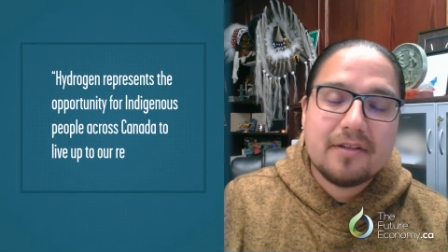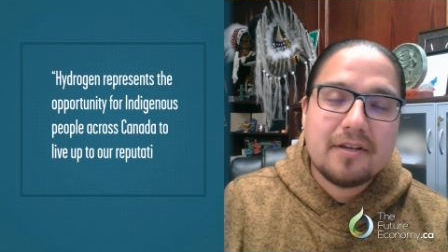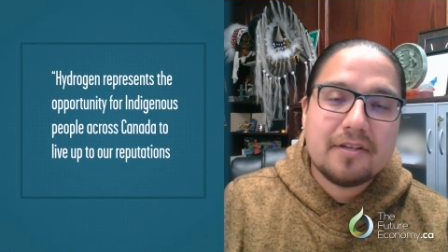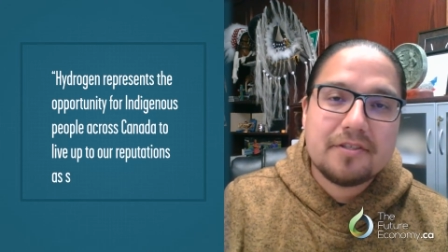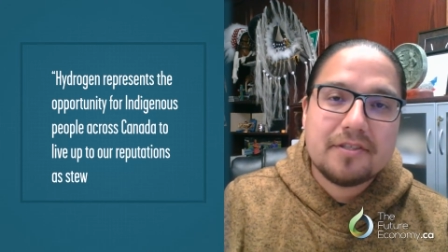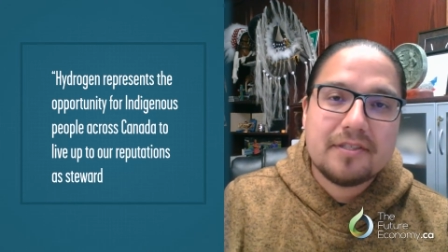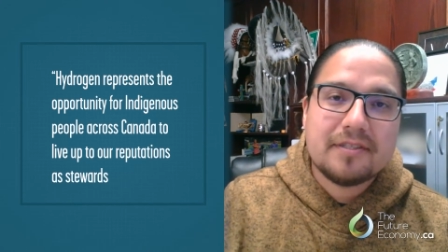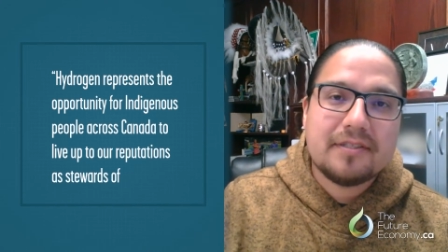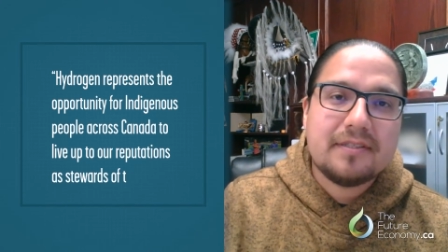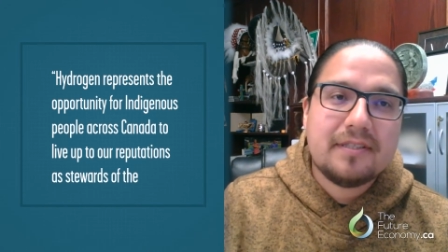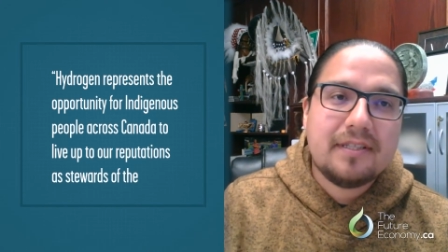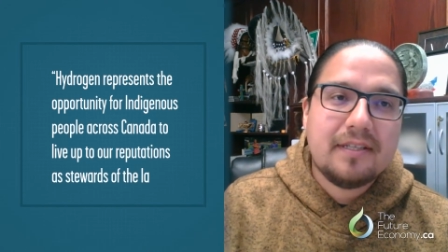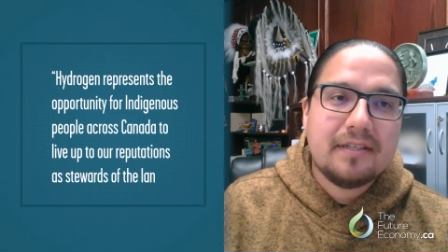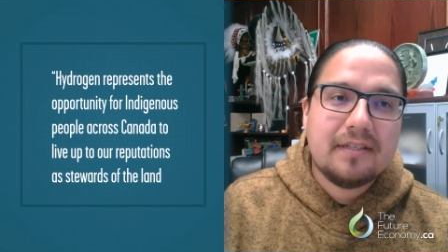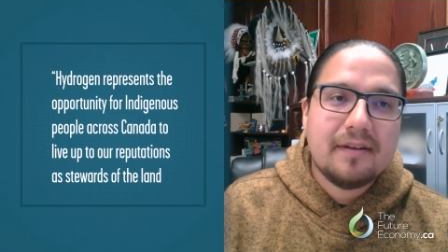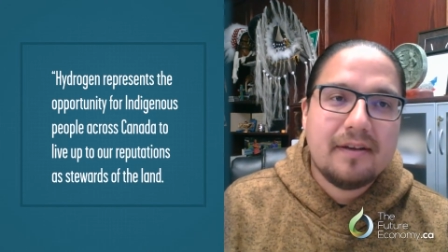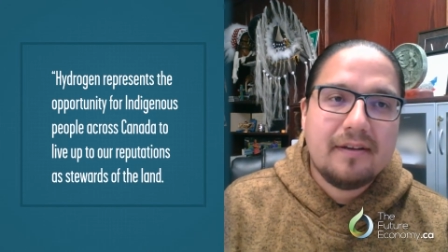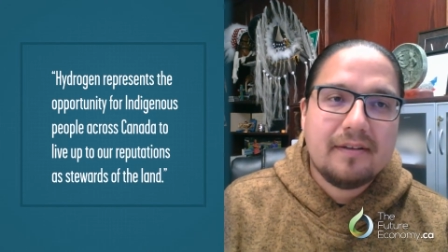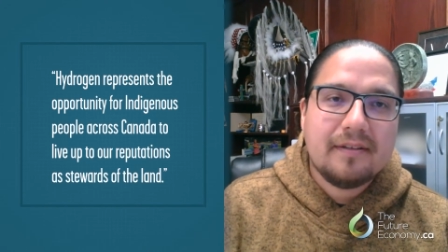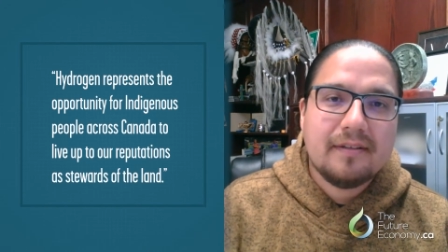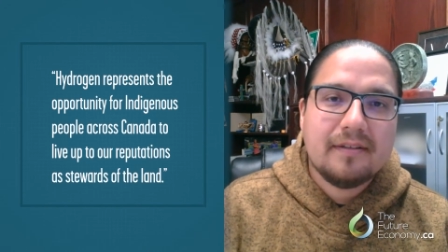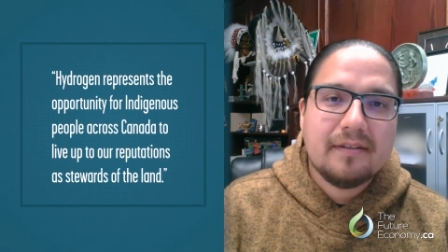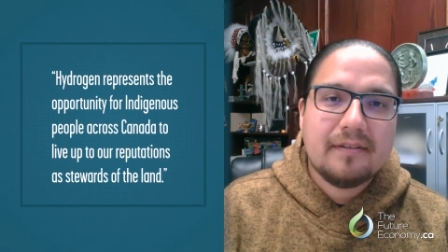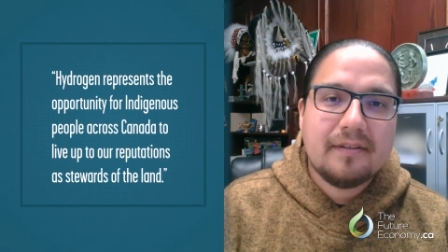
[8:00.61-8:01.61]
not just
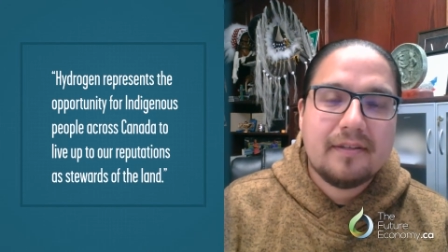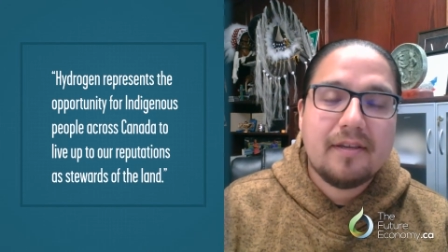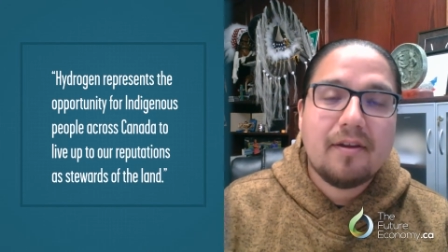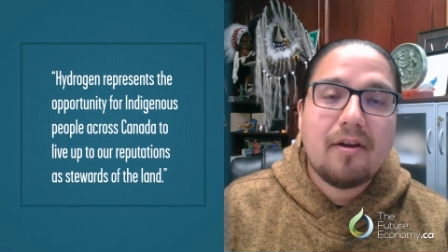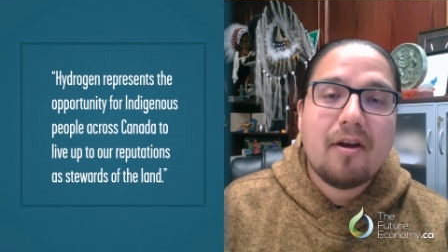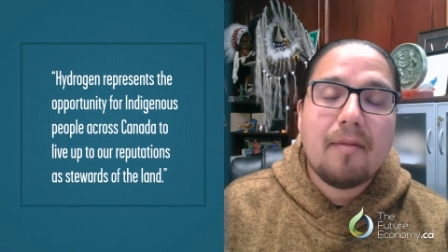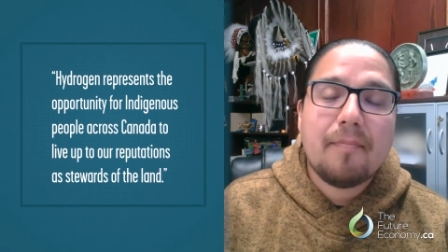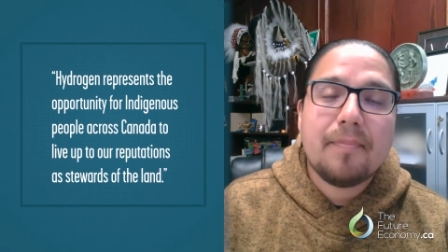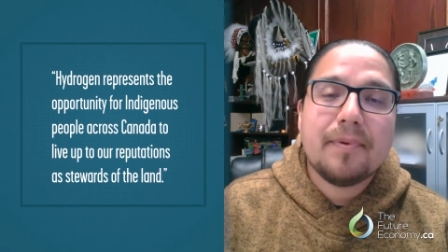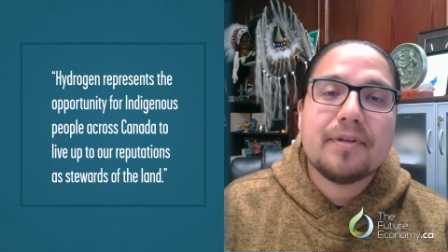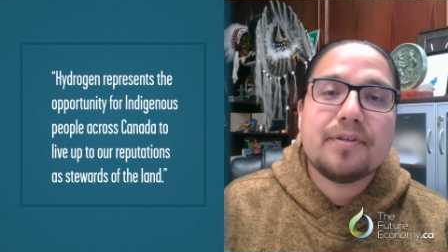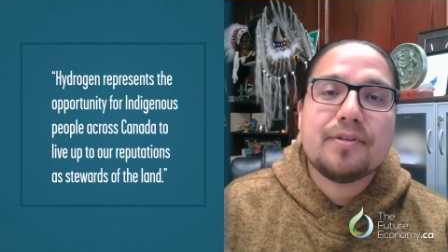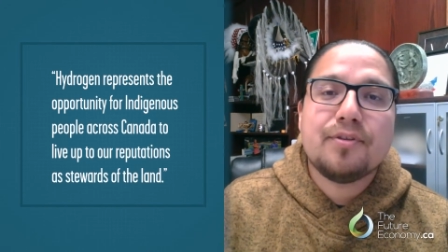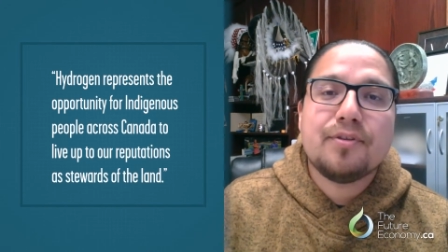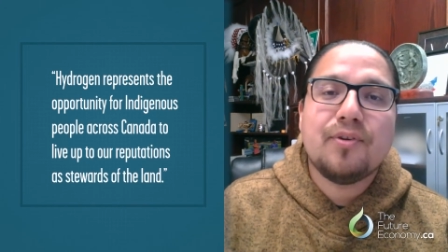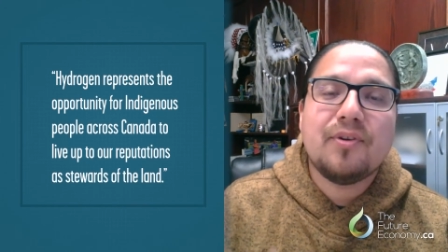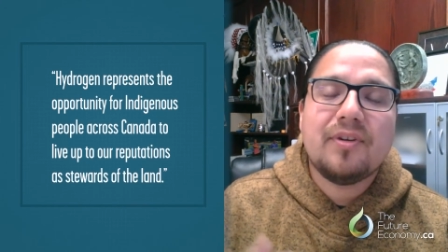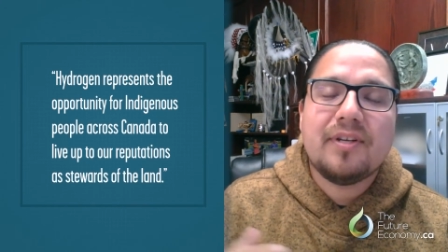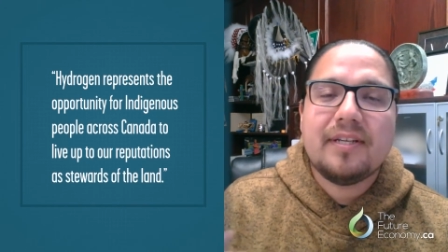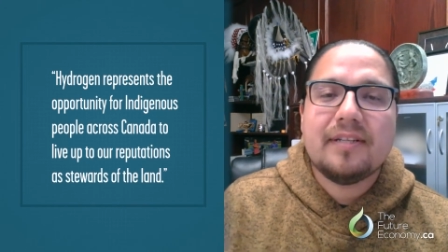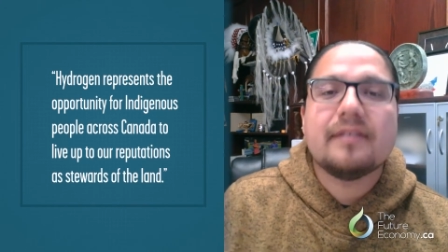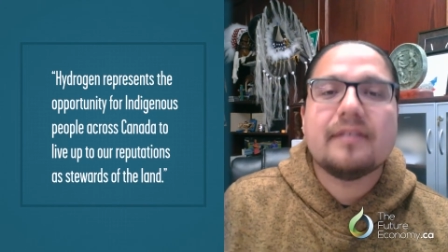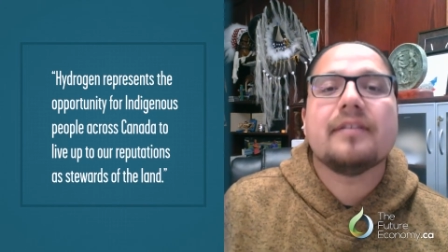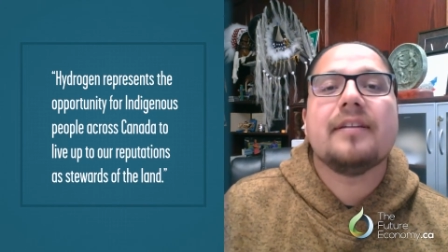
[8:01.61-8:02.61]
Enoch, the
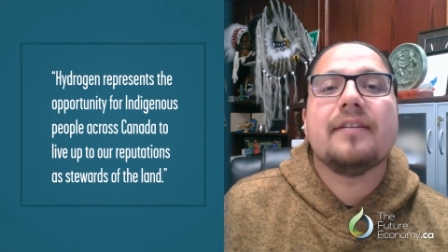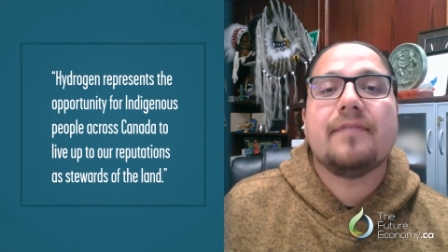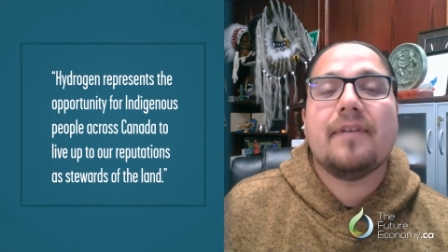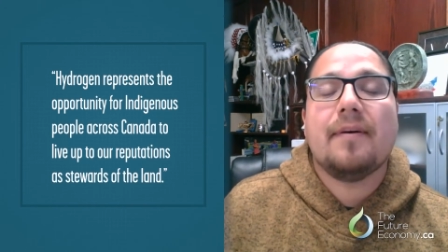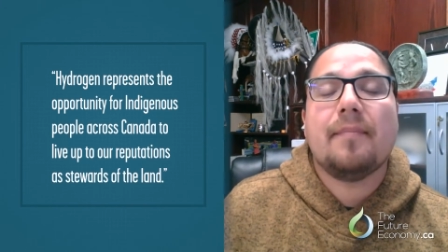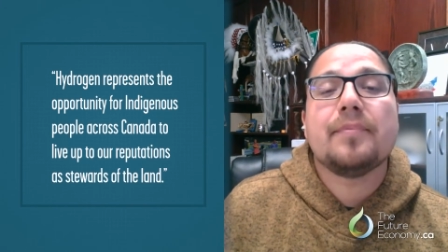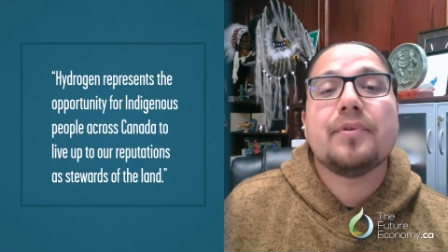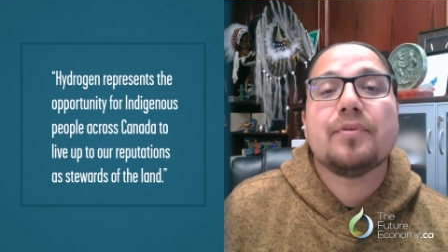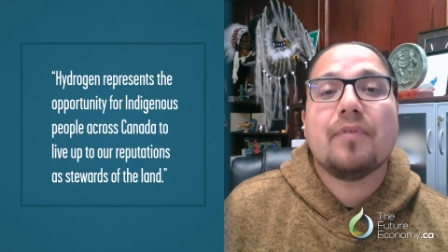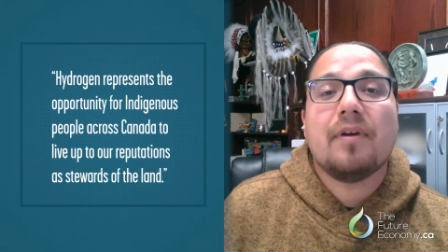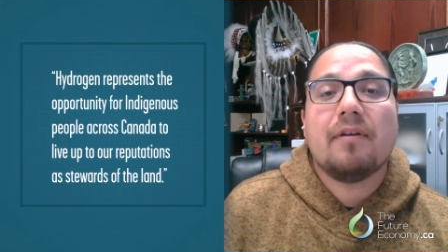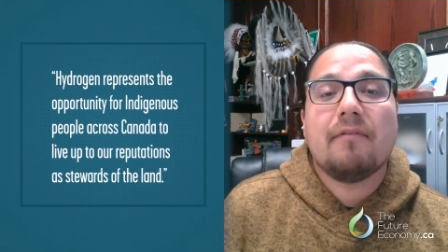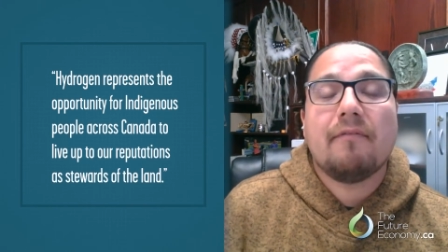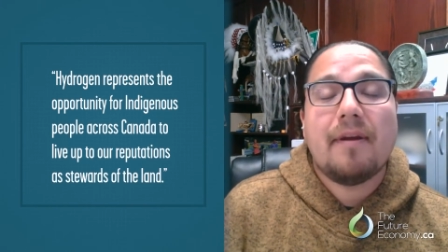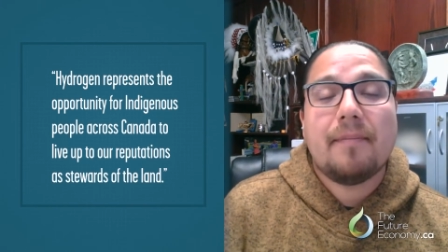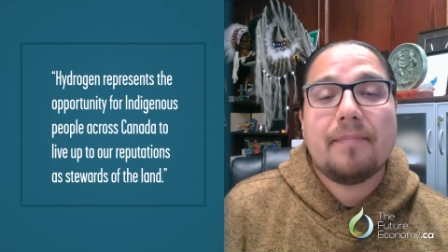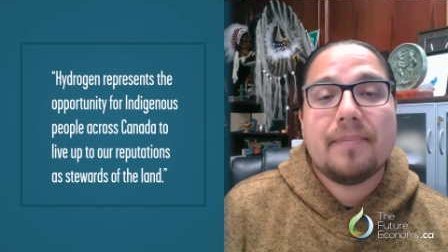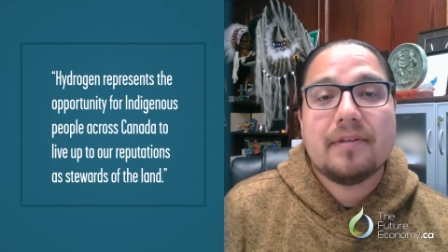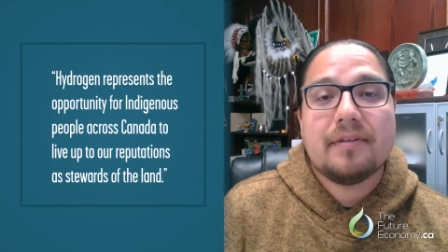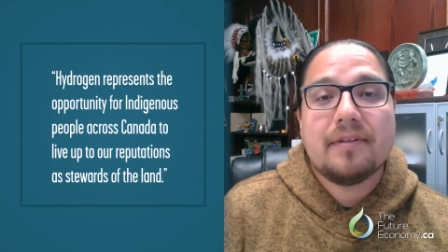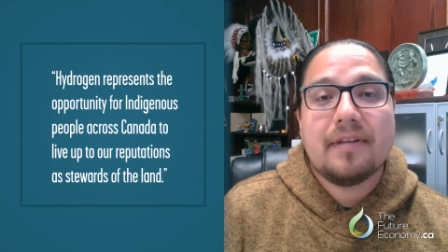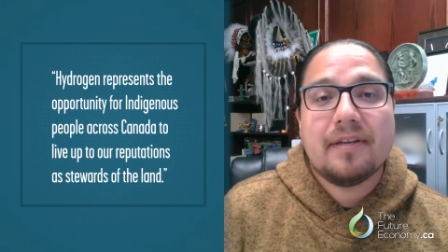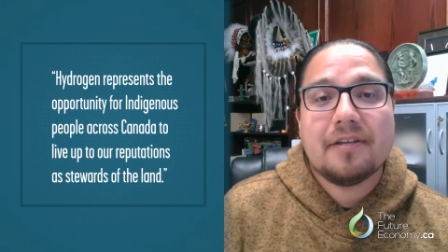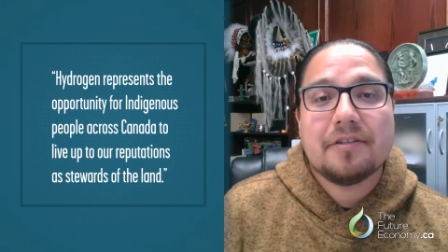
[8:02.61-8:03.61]
opportunity to live up to our
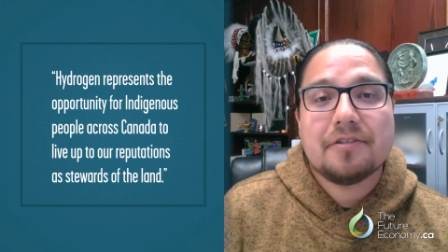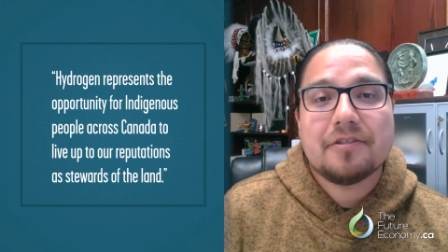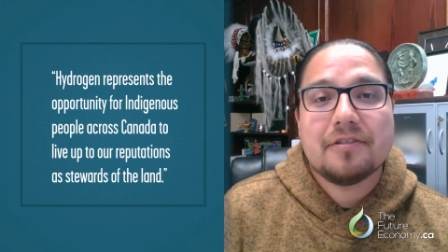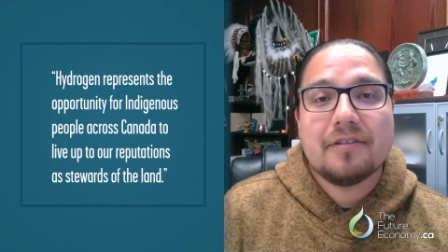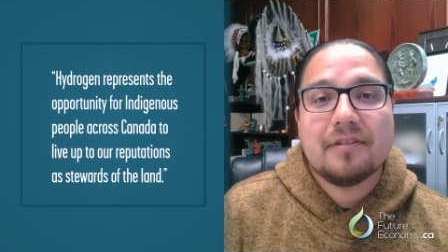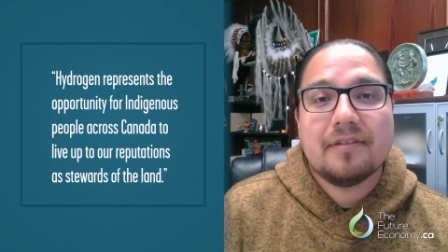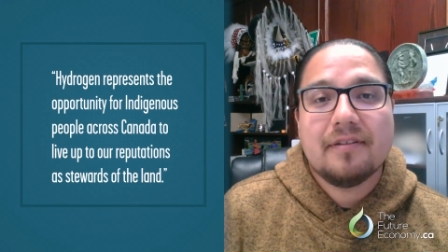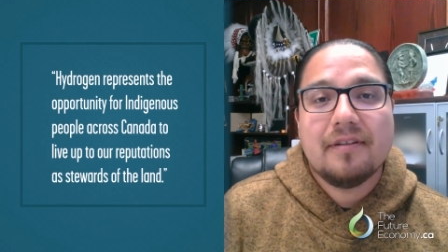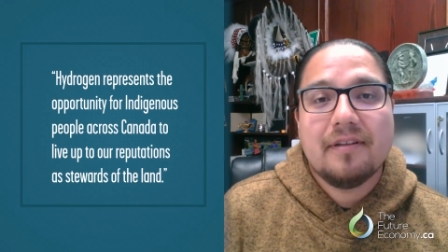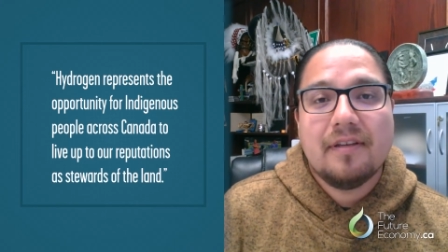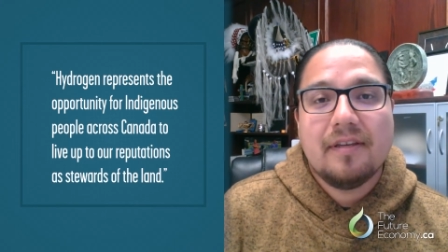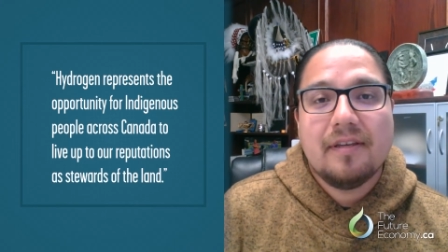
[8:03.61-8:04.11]
reputation.